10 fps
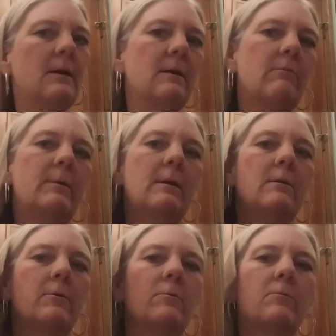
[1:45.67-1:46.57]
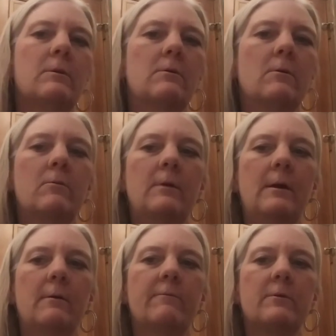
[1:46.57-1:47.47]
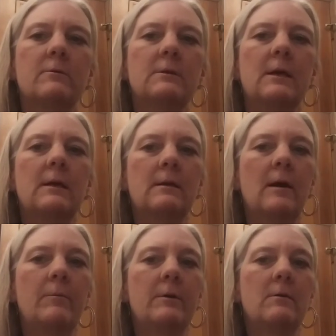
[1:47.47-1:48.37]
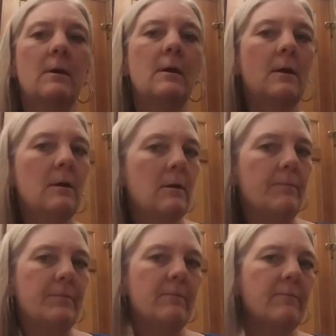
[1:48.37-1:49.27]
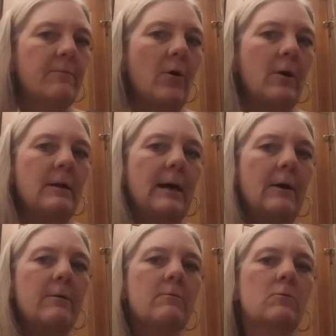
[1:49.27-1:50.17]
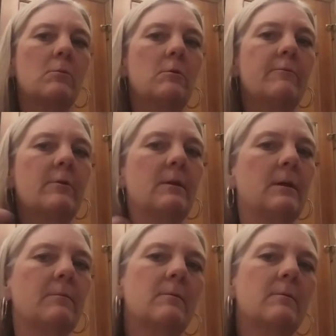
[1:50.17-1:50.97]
And everybody knows what their own hair feels like and how much falling out is normal for them.